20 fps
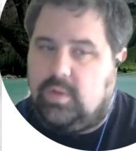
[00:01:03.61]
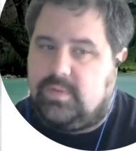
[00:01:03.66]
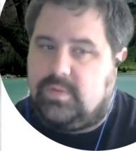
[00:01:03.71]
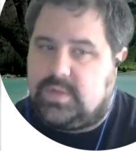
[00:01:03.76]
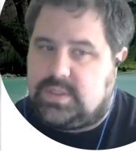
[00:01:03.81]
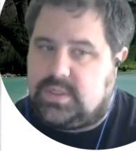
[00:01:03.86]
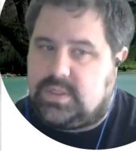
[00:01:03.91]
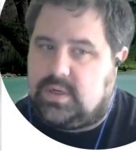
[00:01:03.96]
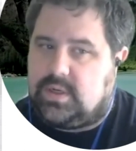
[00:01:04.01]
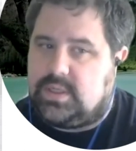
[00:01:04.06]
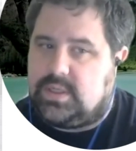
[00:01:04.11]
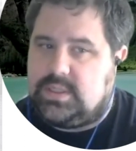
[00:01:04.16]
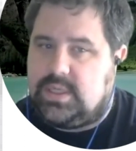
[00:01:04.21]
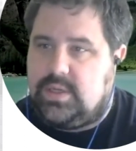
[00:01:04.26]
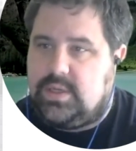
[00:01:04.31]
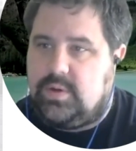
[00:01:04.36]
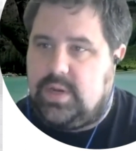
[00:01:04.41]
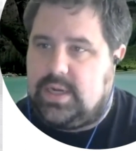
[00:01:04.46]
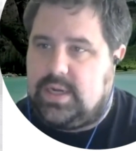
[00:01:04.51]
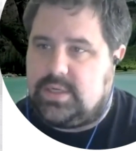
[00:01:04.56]
of this talk is that
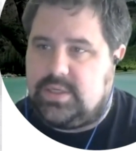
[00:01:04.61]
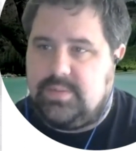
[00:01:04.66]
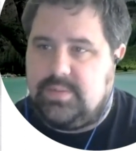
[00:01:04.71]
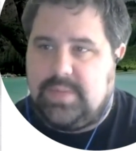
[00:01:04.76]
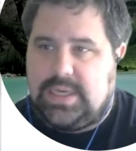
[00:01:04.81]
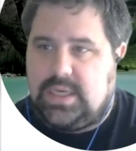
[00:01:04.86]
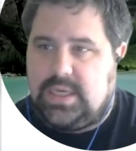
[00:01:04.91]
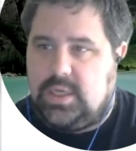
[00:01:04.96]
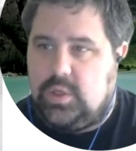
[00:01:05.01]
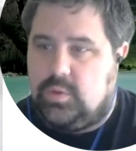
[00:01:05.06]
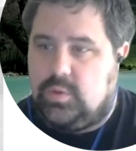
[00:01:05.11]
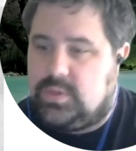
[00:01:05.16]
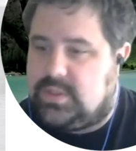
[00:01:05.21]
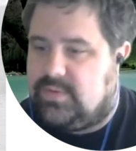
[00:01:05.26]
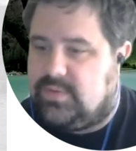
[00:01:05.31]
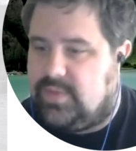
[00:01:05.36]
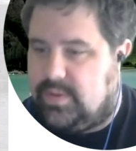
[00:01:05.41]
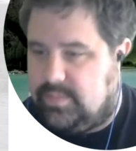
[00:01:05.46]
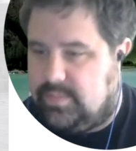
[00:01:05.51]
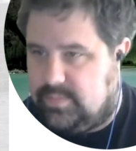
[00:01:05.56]
you can actually make use
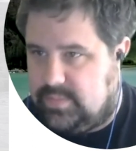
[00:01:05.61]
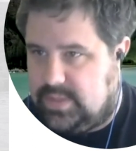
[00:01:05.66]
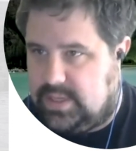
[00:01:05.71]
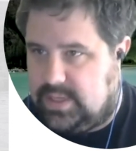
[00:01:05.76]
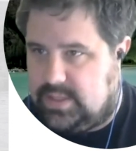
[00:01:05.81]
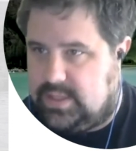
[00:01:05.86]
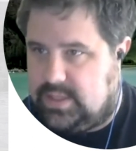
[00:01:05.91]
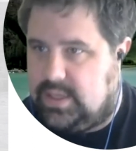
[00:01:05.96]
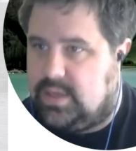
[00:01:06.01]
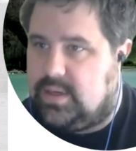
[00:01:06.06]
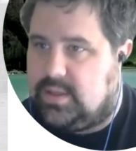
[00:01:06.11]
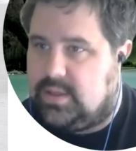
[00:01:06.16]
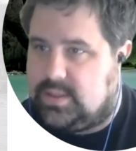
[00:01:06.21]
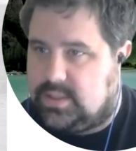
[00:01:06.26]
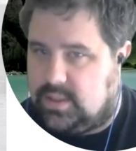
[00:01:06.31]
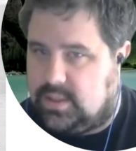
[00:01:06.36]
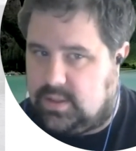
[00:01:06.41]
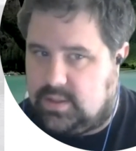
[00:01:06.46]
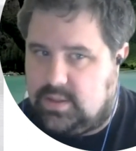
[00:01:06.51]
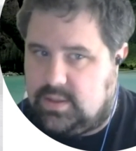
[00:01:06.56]
of them at the end of the
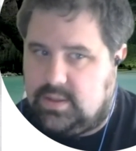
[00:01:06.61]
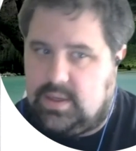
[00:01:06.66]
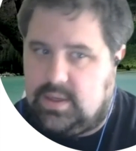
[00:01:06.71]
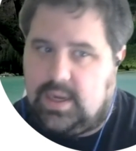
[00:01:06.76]
talk.